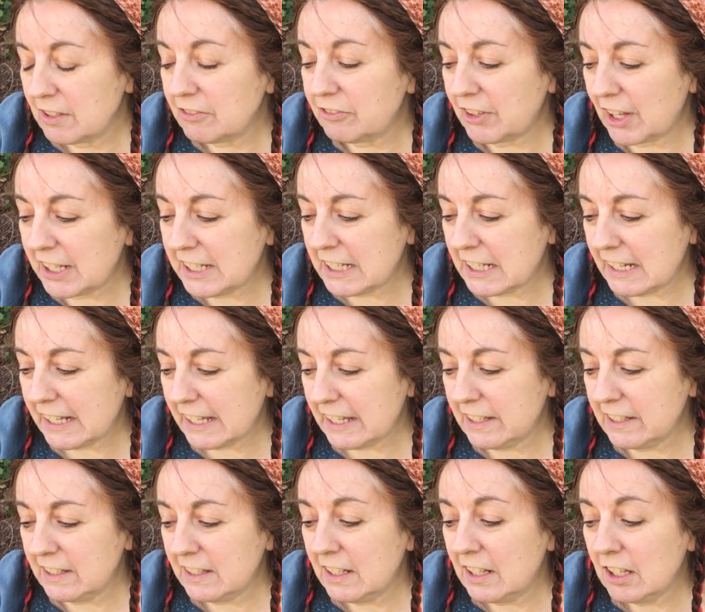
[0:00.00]
Finally,
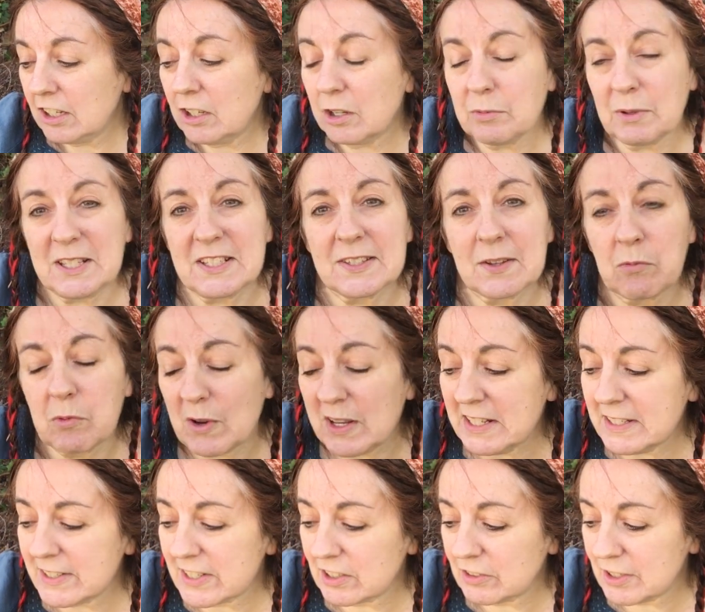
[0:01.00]
Louisa
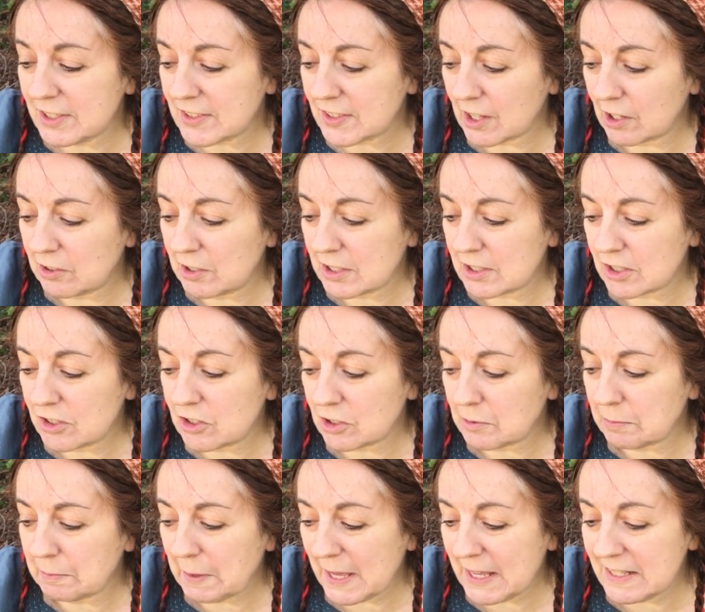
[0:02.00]
Winter is going to do
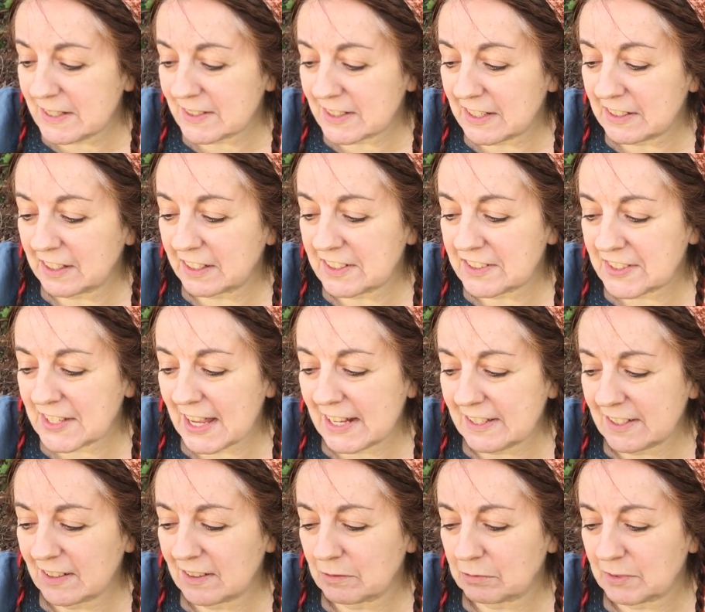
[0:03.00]
a piece in the
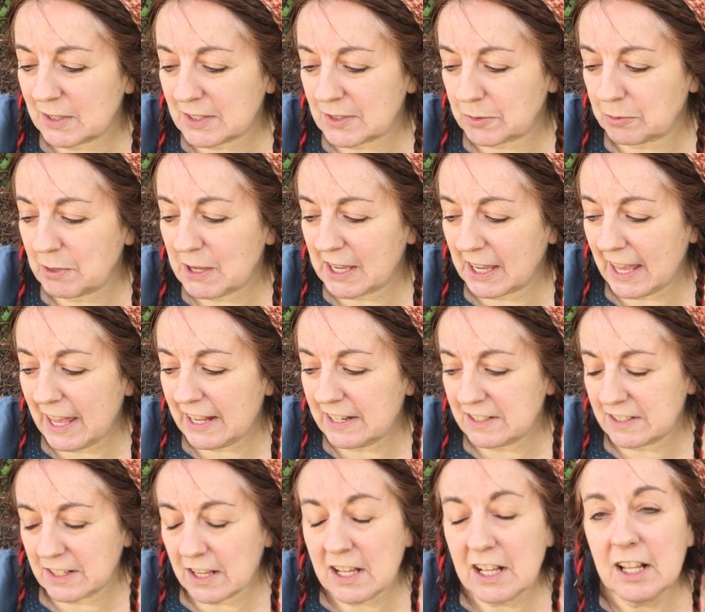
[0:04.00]
Gazette this
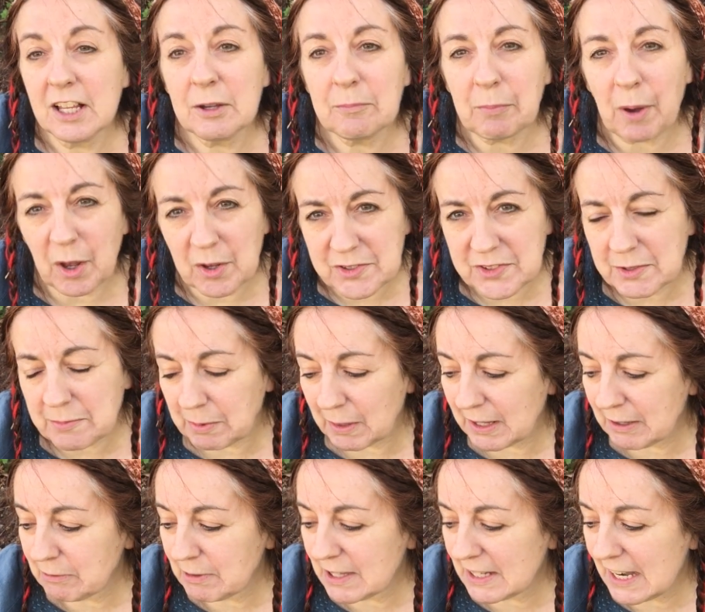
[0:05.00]
weekend,
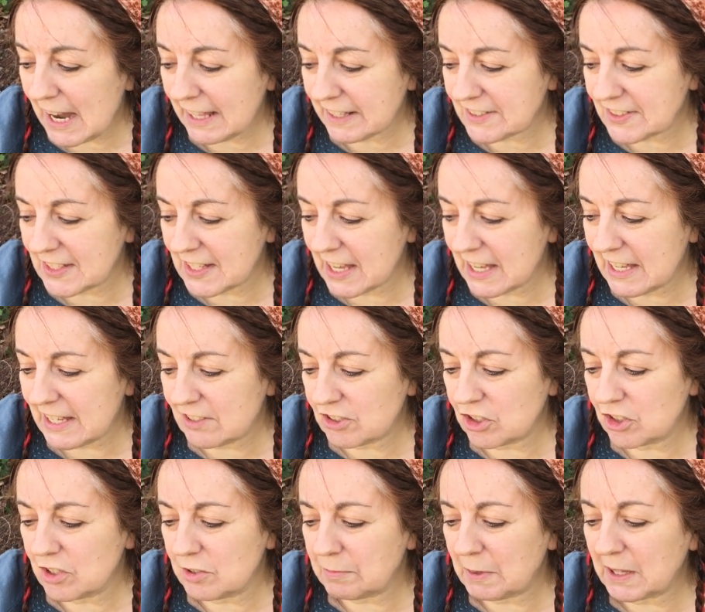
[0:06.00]
possibly with Lexie here
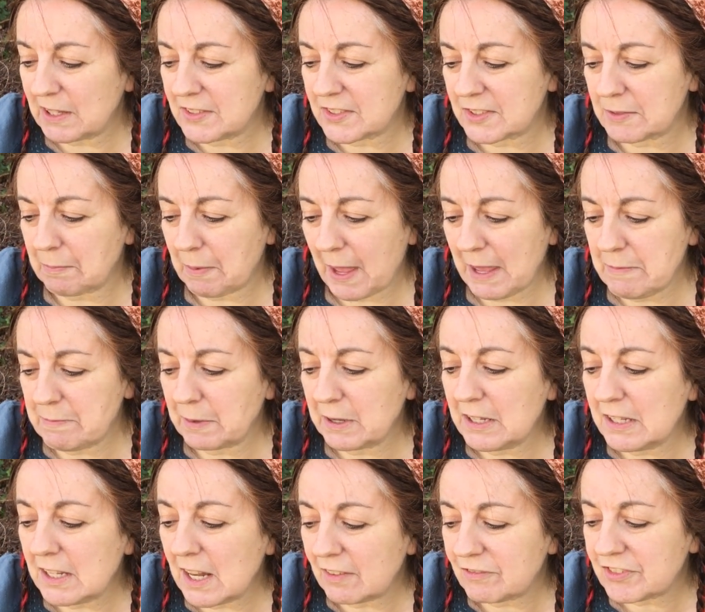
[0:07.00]
too, because the paper
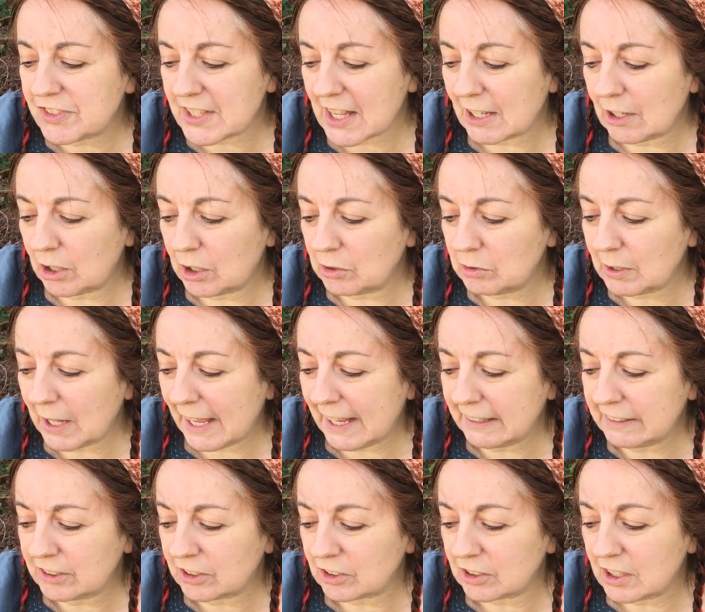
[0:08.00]
loves that whole
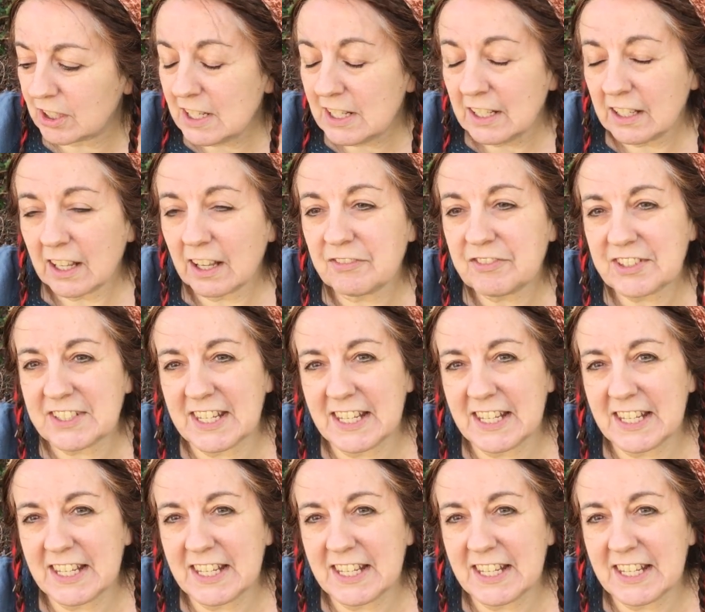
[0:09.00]
angle of